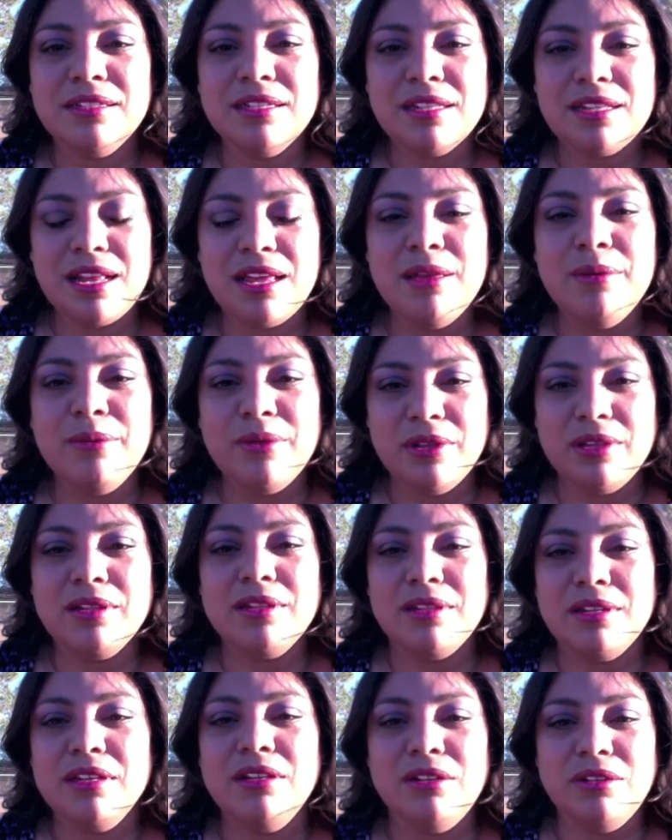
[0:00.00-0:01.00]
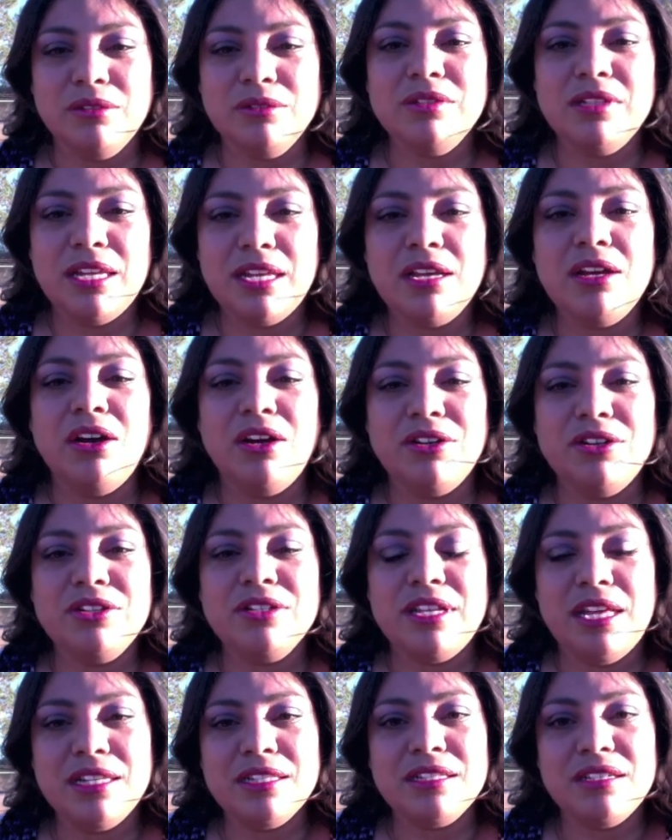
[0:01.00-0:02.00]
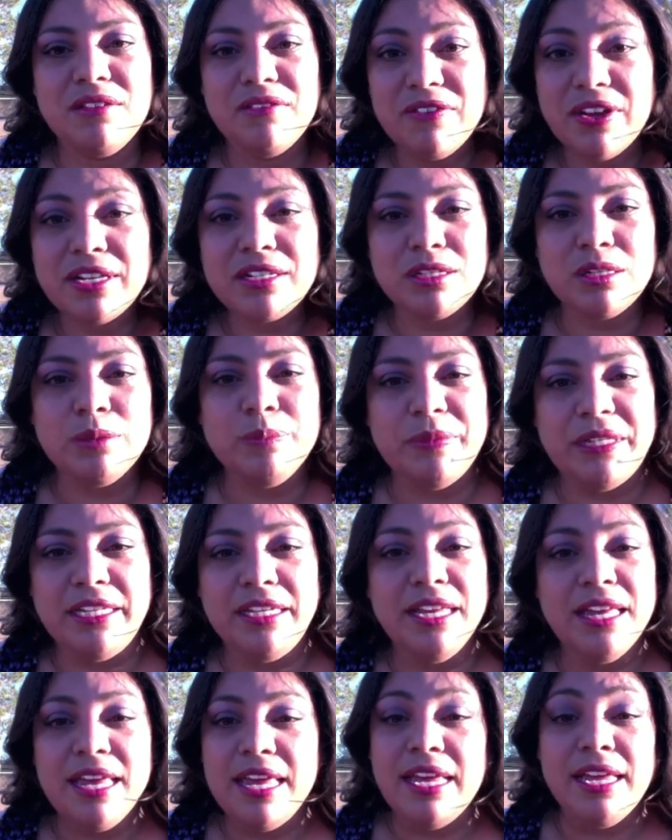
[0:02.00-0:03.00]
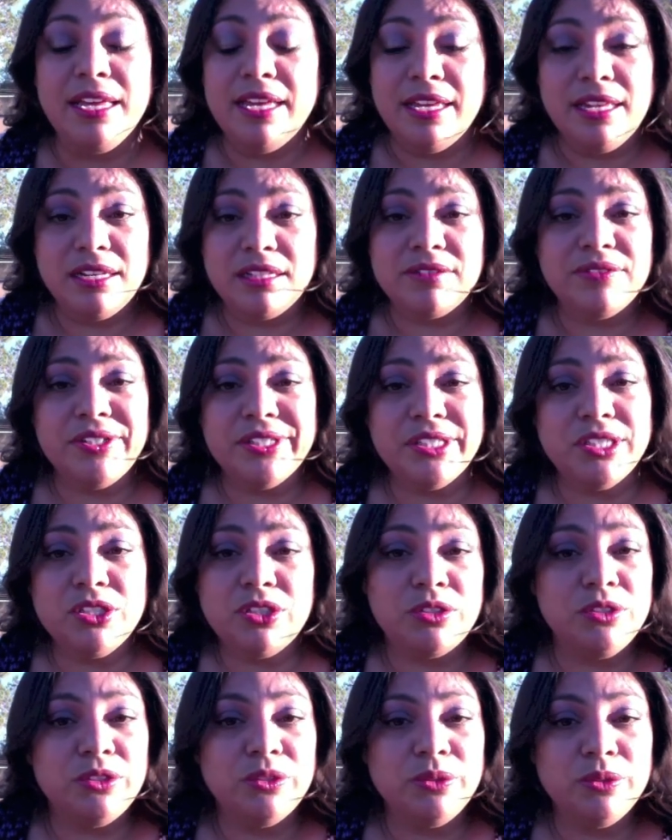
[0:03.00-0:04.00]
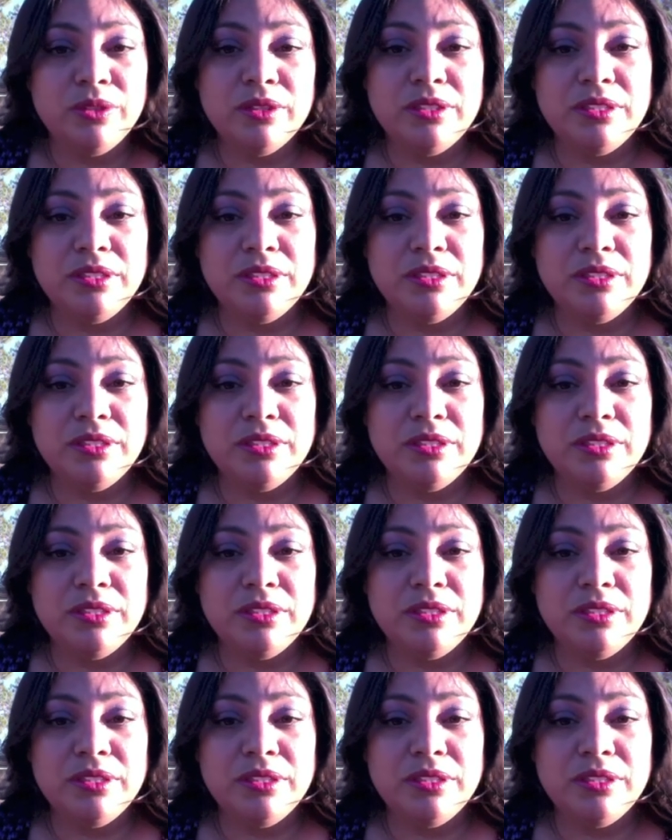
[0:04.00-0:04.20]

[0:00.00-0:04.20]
I'm, Tate Connors has an effect on me. It is very true.